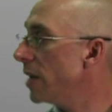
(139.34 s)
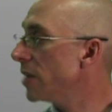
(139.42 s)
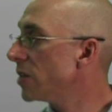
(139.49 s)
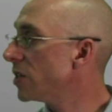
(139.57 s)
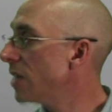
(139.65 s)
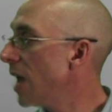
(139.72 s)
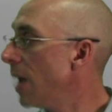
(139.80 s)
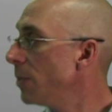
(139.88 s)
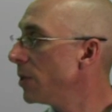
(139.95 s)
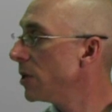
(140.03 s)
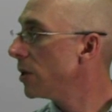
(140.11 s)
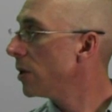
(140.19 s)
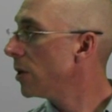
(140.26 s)
it in a
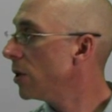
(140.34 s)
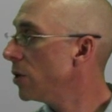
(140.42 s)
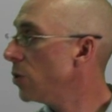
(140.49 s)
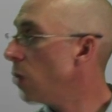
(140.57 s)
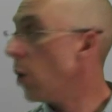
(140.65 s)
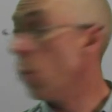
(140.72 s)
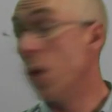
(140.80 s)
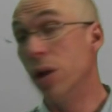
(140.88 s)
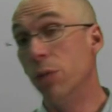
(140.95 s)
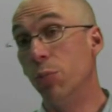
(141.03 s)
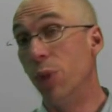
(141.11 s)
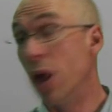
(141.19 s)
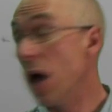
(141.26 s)
stepped? Do I want
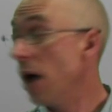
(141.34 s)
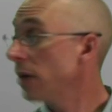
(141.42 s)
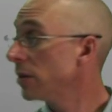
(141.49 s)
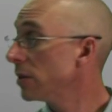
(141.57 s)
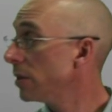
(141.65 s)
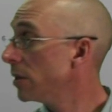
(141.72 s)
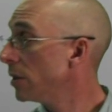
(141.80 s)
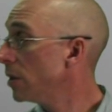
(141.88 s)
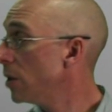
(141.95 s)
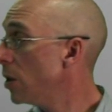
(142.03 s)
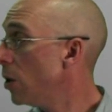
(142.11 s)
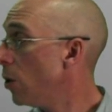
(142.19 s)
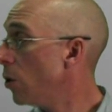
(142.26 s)
it blocked?
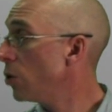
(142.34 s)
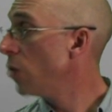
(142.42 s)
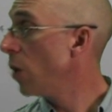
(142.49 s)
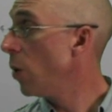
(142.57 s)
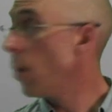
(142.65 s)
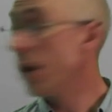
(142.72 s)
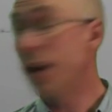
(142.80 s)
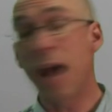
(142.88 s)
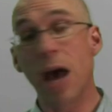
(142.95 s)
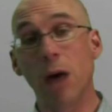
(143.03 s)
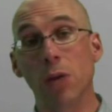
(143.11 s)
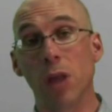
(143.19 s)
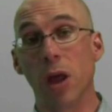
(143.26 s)
Or do I want it
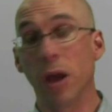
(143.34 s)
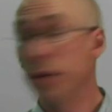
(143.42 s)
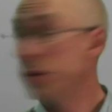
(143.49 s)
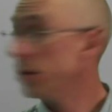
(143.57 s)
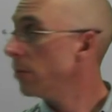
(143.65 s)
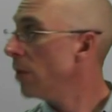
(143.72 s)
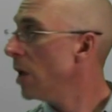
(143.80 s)
outlined?